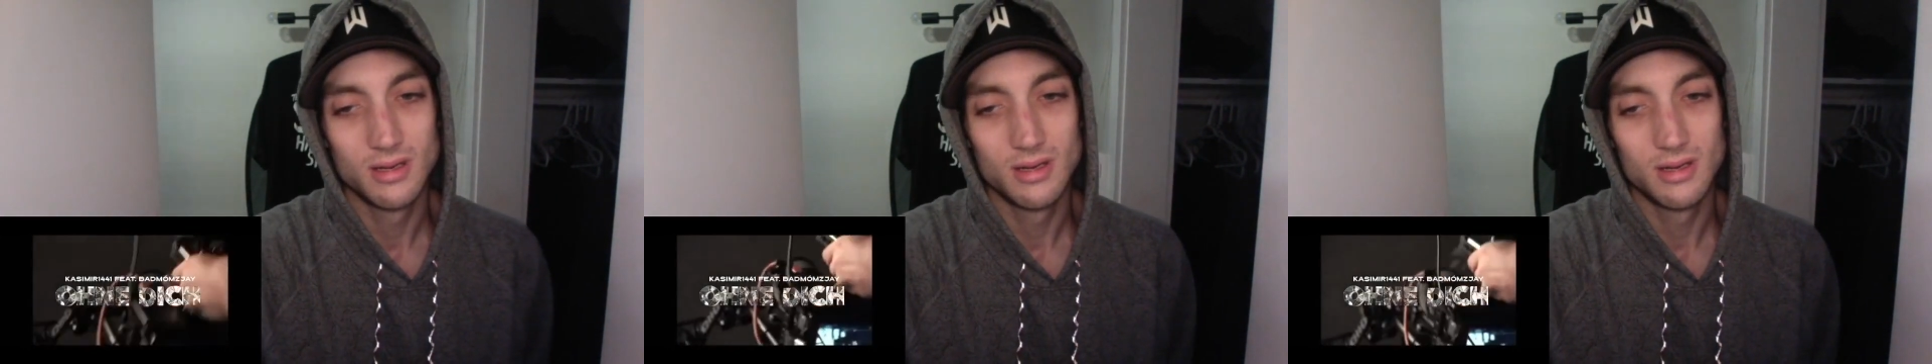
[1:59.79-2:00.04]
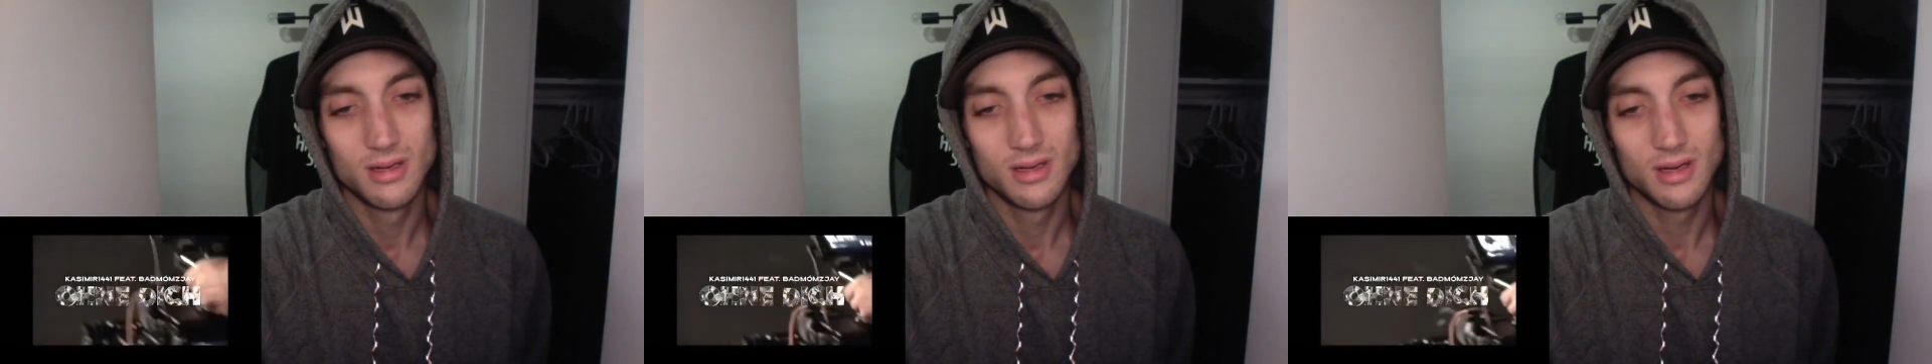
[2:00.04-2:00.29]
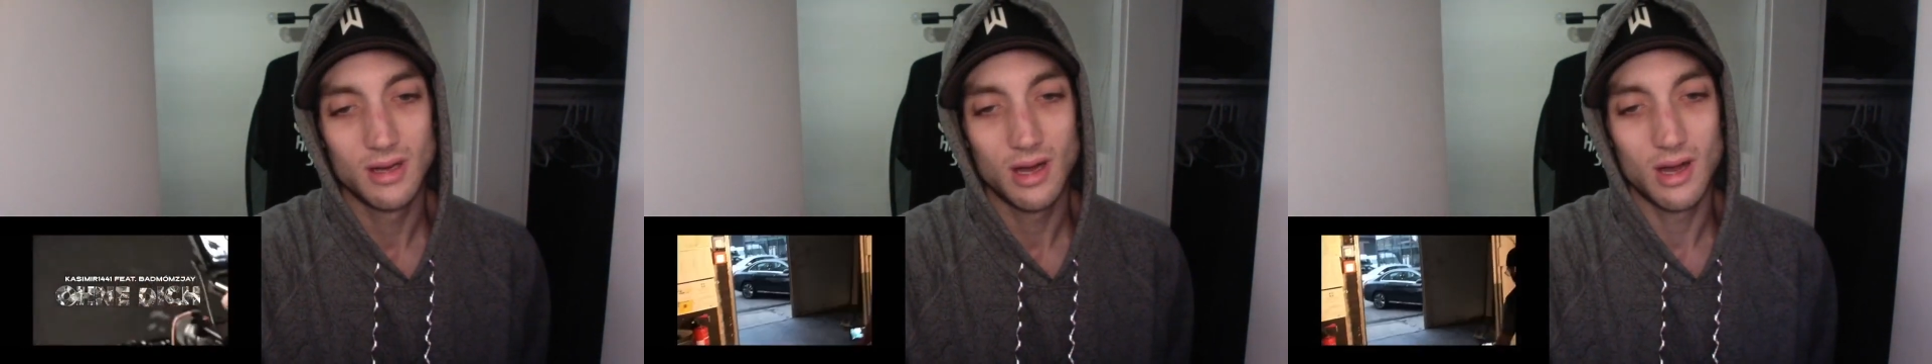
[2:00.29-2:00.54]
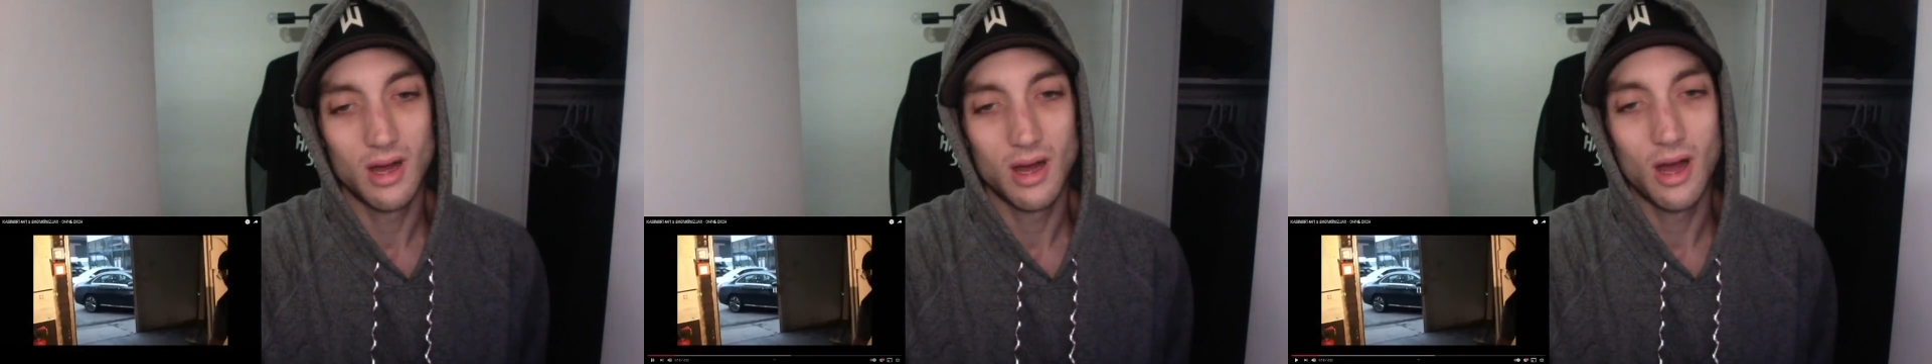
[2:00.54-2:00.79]

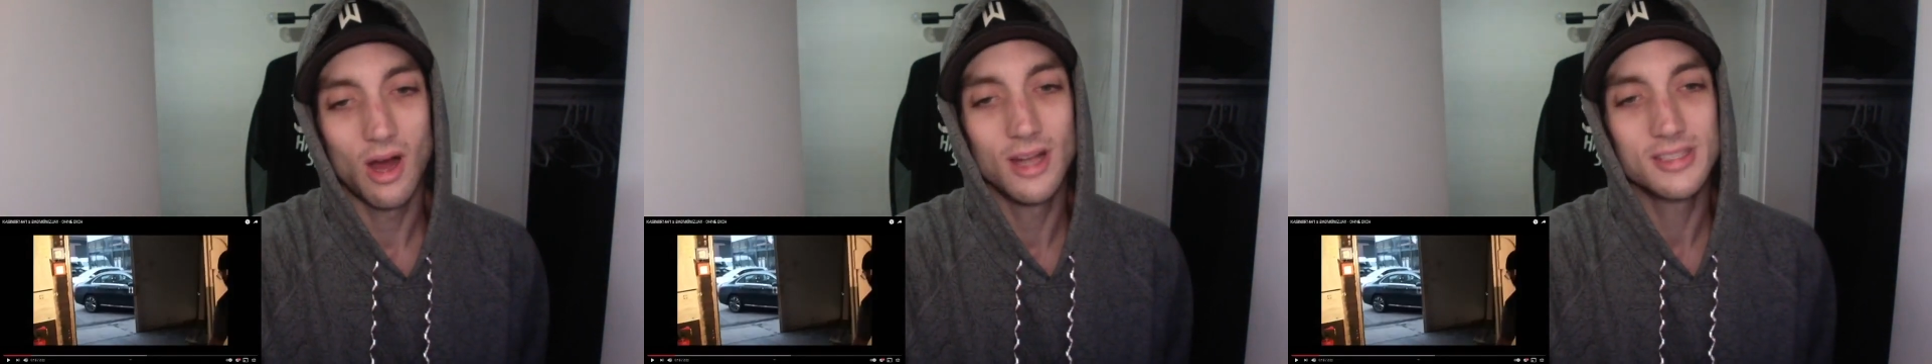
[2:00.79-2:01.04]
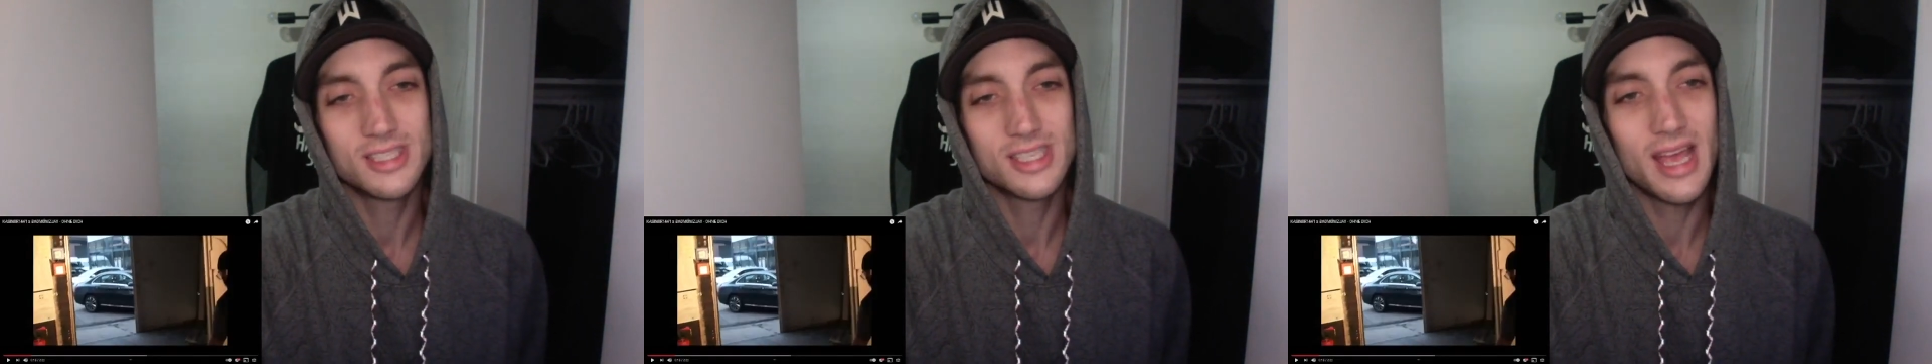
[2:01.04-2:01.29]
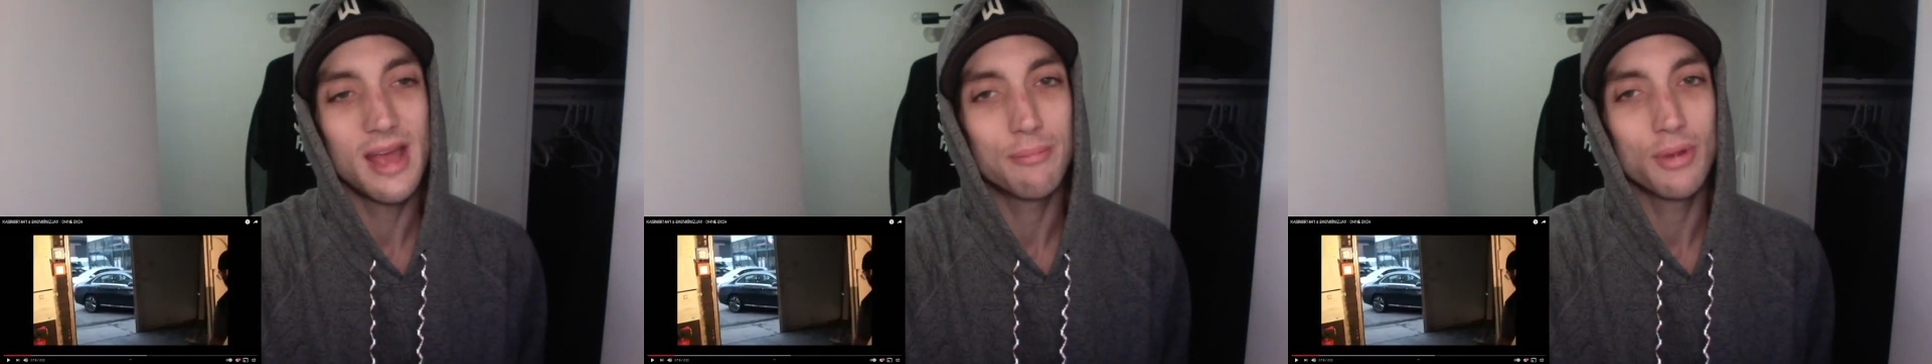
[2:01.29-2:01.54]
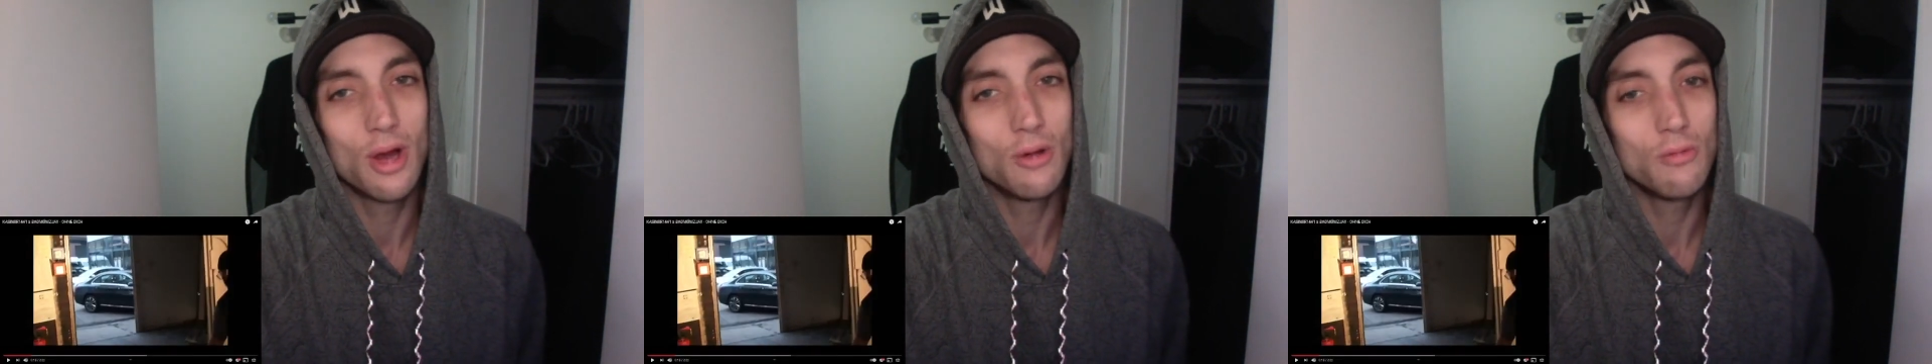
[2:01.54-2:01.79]
bro. On set,
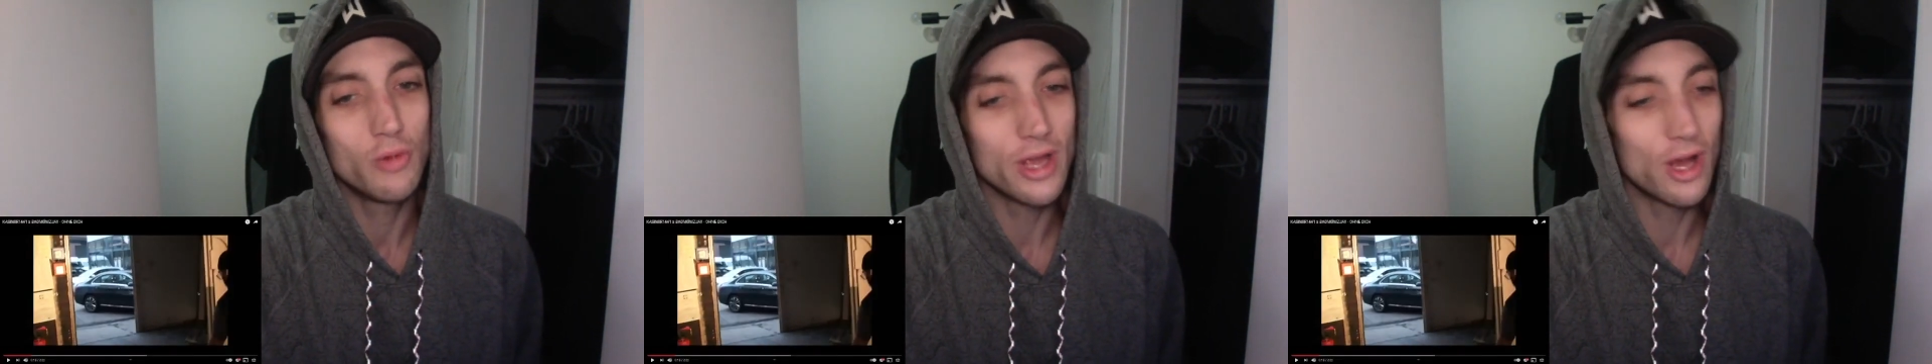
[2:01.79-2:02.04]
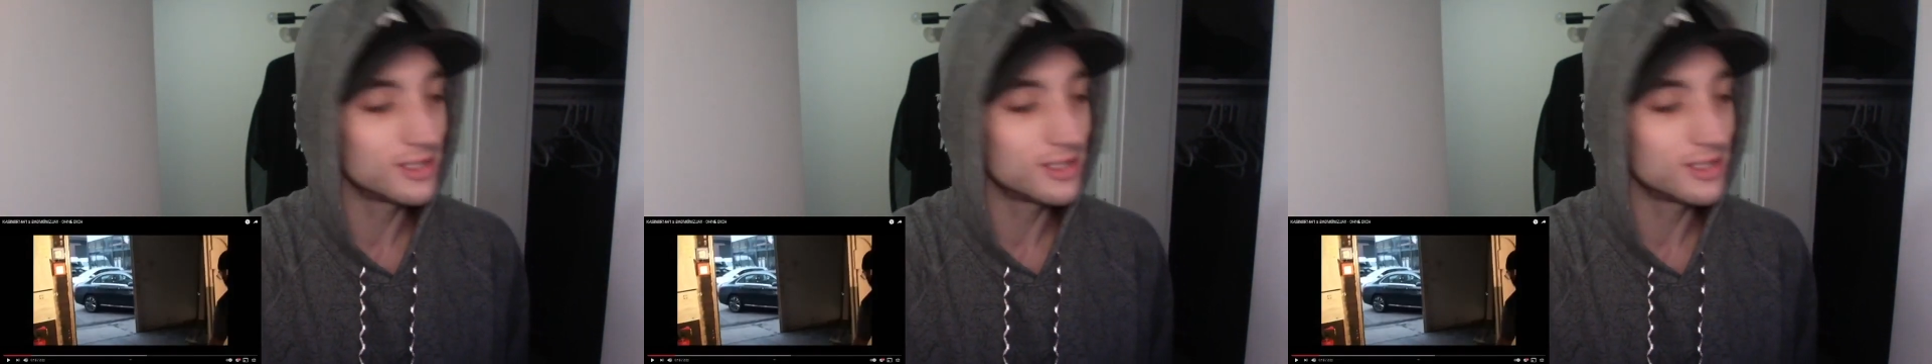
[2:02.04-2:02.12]
bro. We on